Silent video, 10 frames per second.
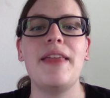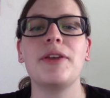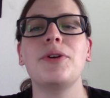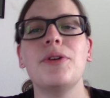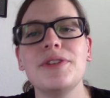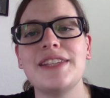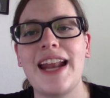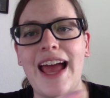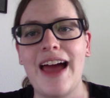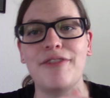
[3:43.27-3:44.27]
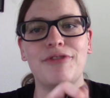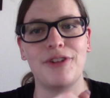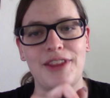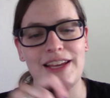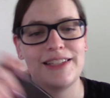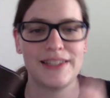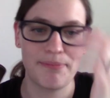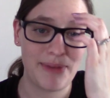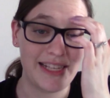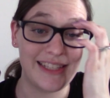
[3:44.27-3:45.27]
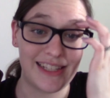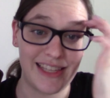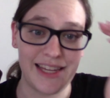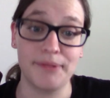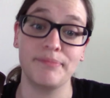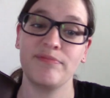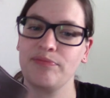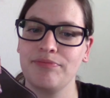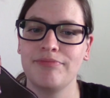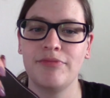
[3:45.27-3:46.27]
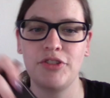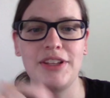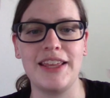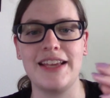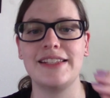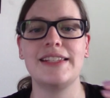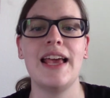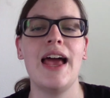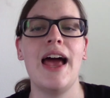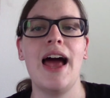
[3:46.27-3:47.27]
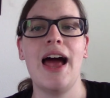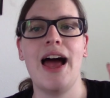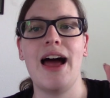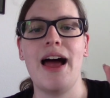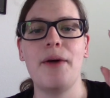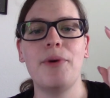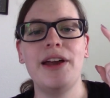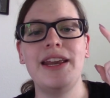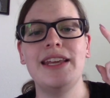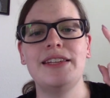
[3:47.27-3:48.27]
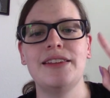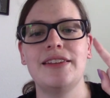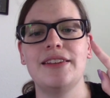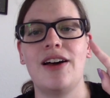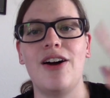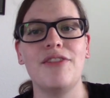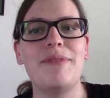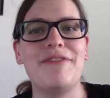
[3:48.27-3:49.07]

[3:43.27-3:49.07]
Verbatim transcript: And the goals that I had for this, basically, three things. I wanted all of my